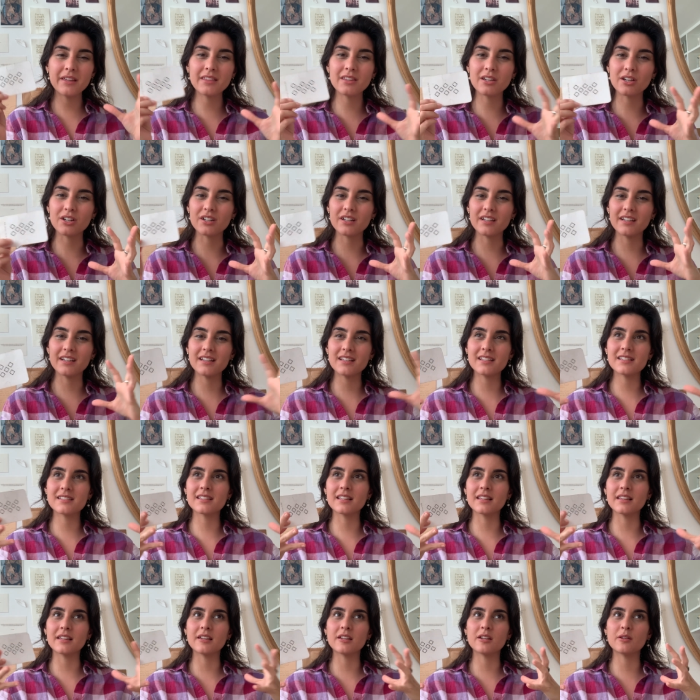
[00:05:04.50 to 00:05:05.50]
there is
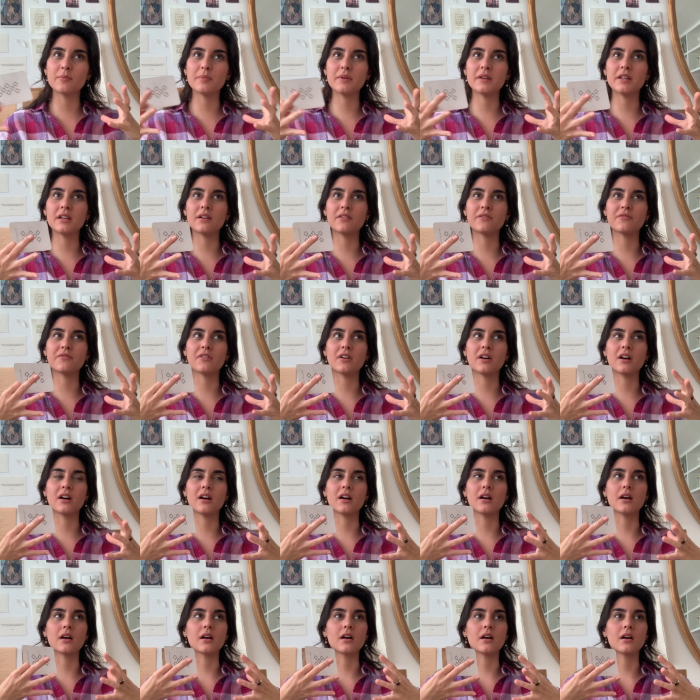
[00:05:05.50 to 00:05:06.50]
a little bit of
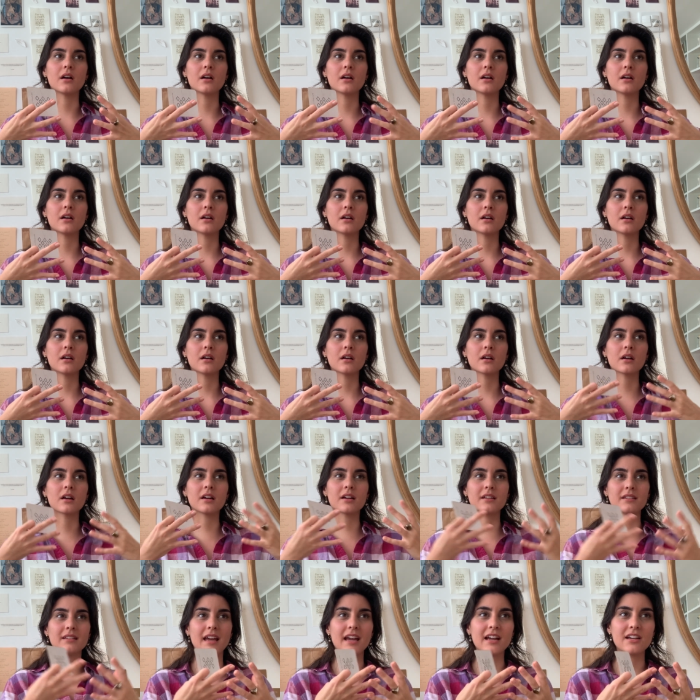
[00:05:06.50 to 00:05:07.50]
a
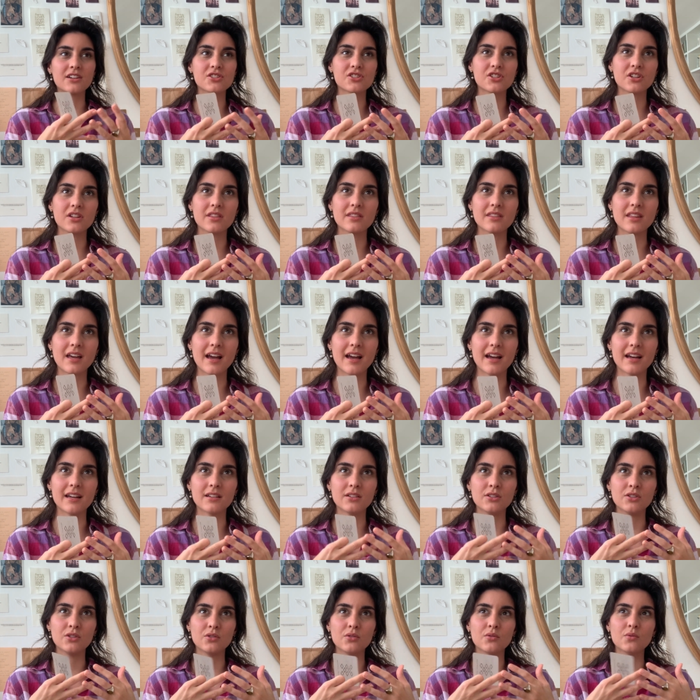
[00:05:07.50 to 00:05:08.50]
connection that
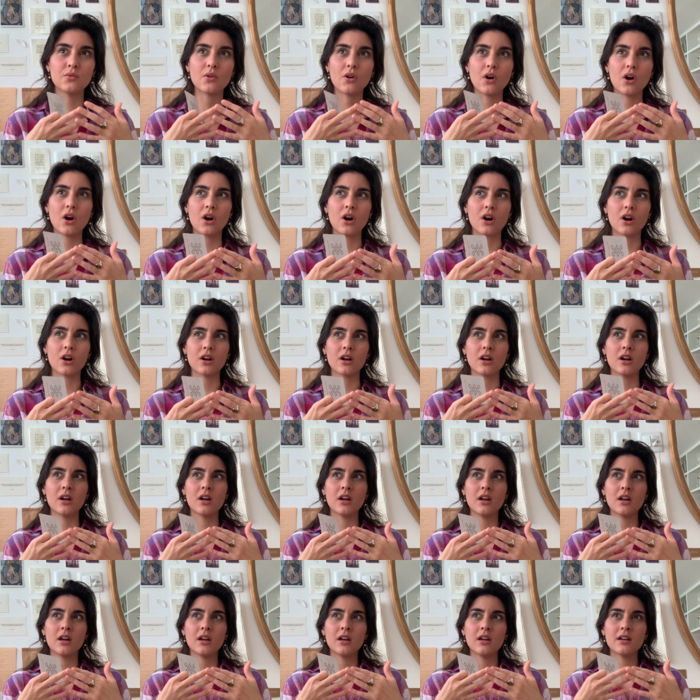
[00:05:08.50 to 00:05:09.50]
you are
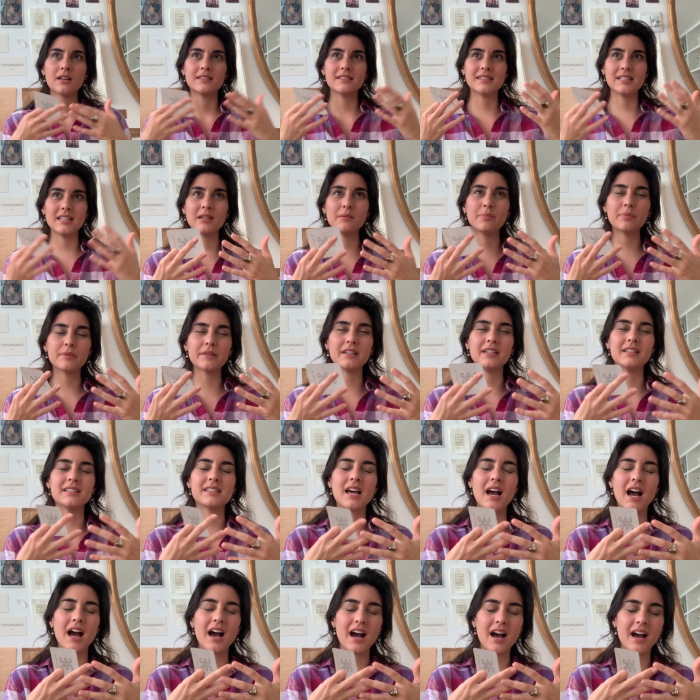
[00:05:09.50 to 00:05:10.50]
deeply
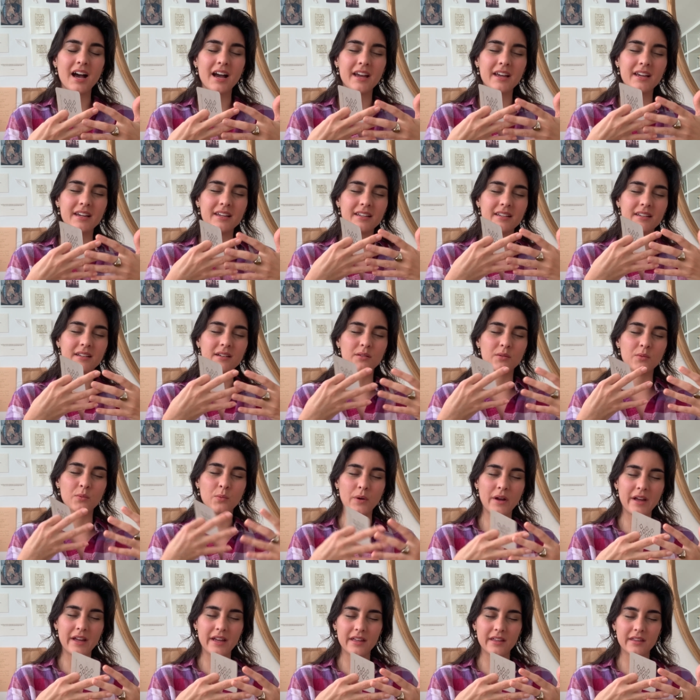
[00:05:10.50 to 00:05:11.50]
tied
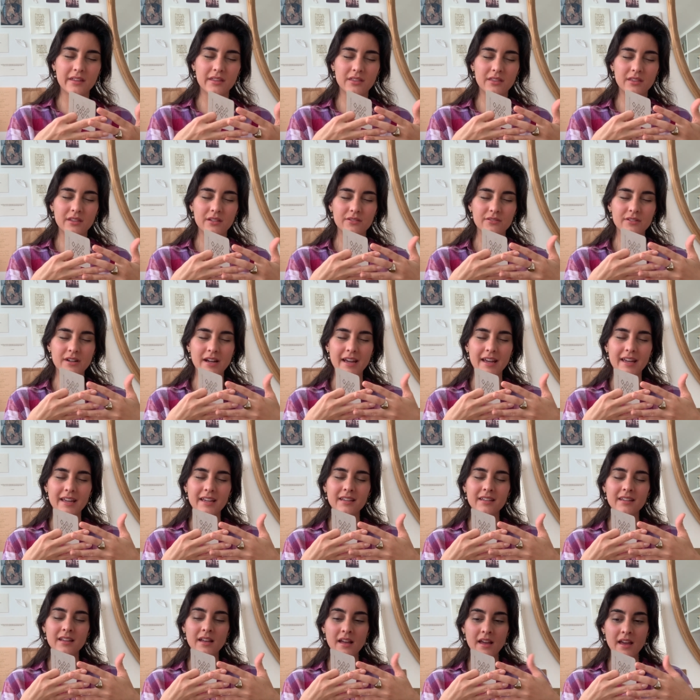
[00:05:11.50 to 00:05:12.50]
with,
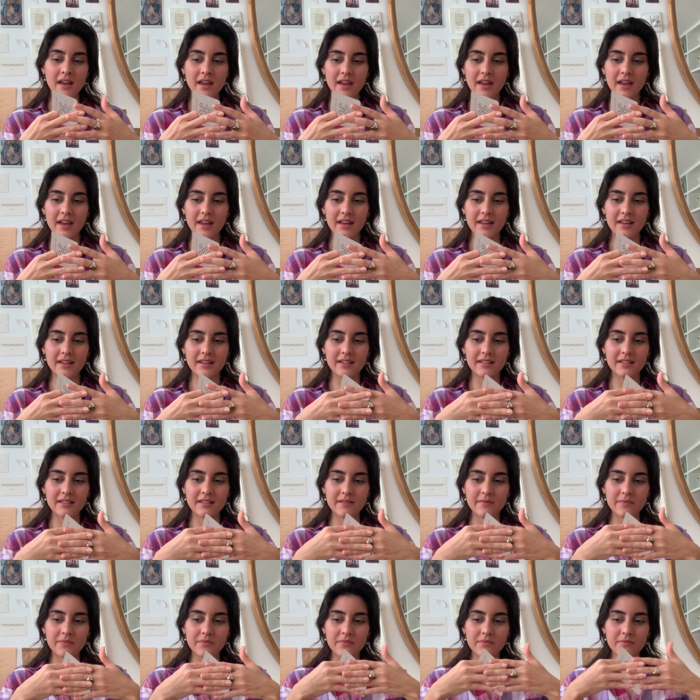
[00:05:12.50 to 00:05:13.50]
right?
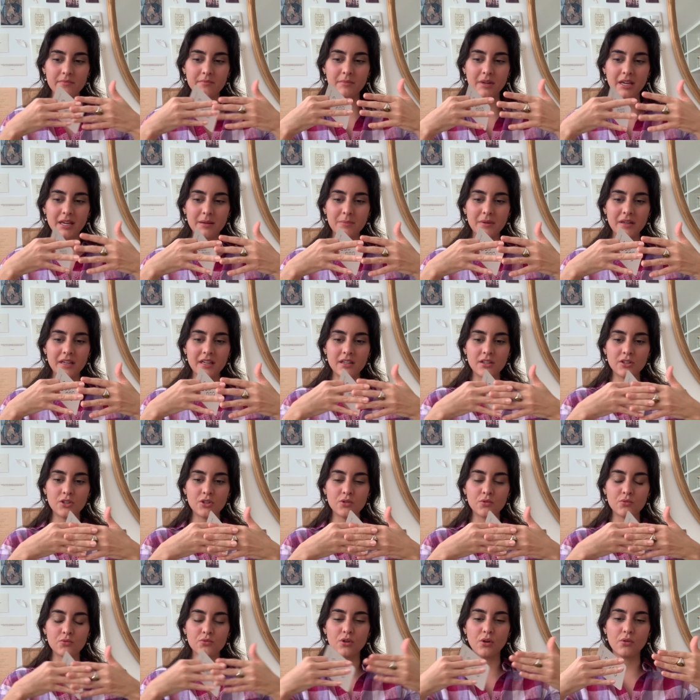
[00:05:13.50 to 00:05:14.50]
And maybe
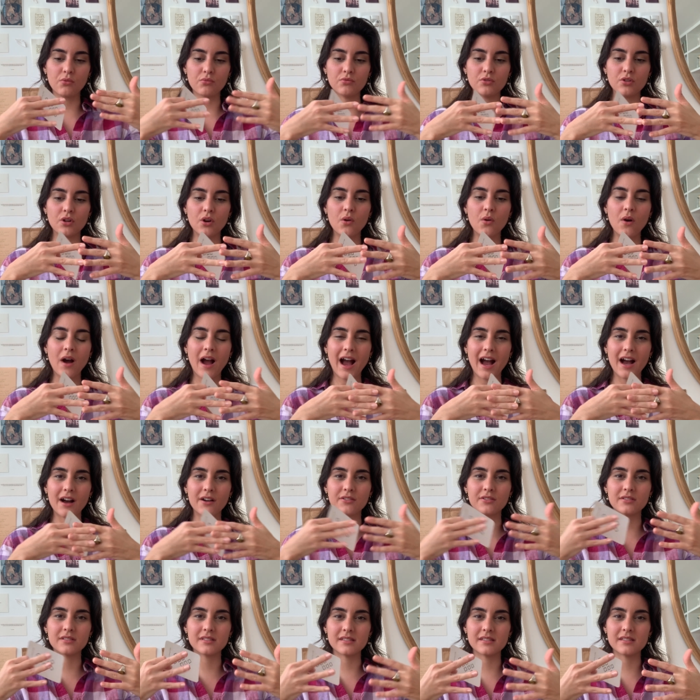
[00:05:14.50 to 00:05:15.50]
you don't know how
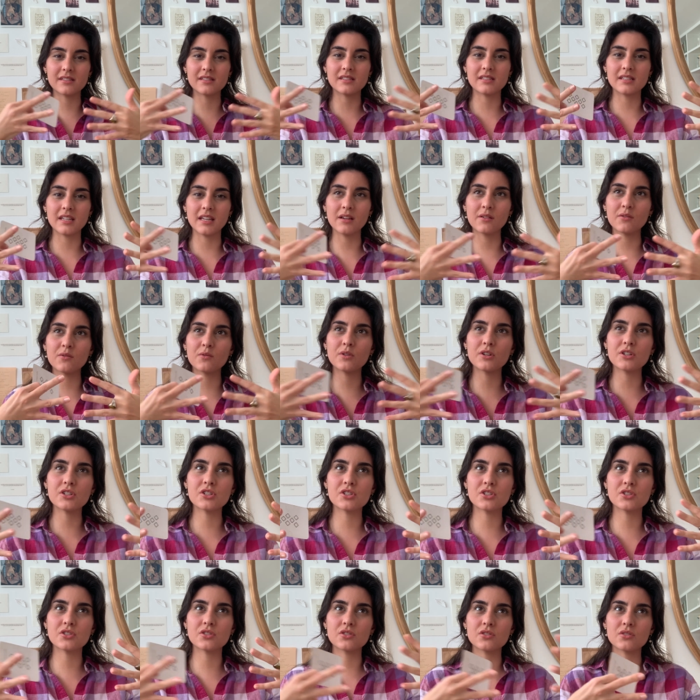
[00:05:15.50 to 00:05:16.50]
to
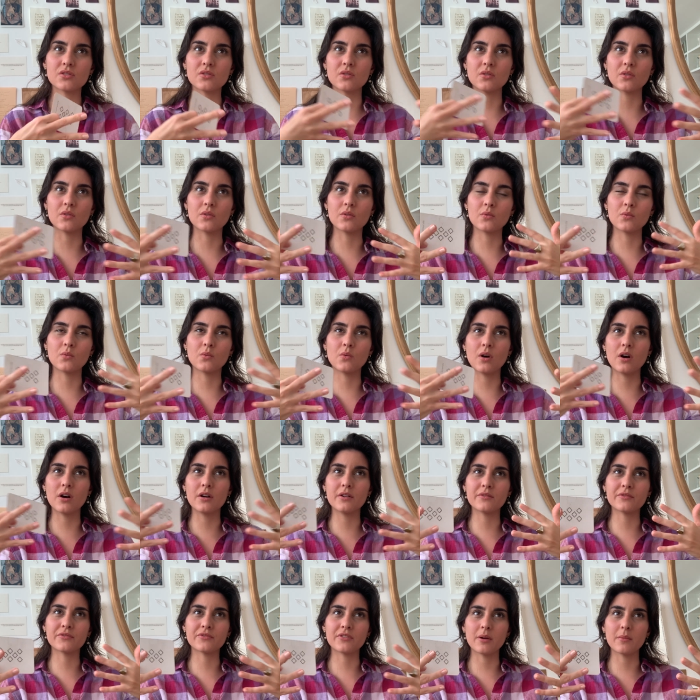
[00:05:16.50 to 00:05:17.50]
distinguish
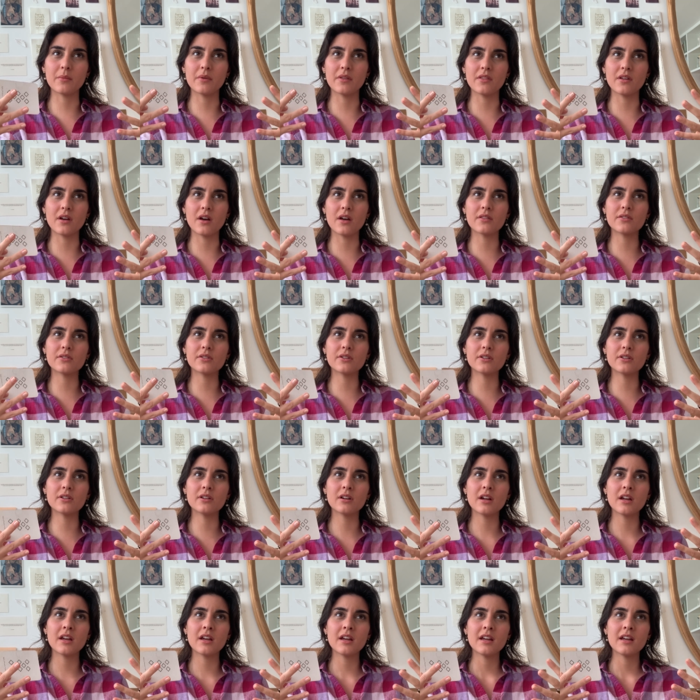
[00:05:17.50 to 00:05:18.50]
one from another.
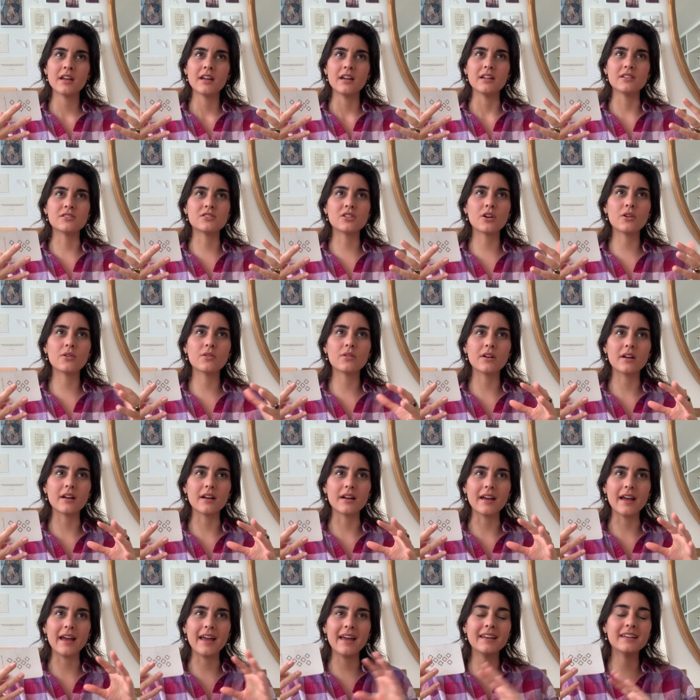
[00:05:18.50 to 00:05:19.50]
And so,
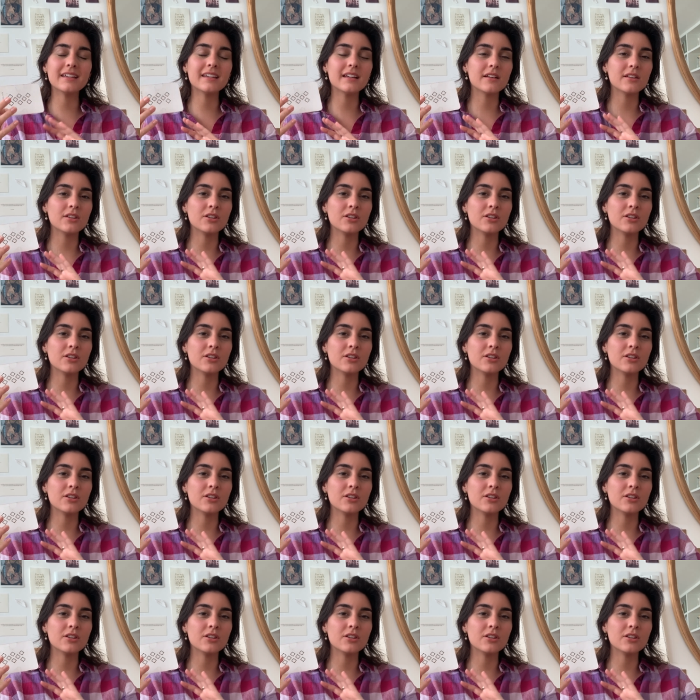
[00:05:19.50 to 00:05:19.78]
and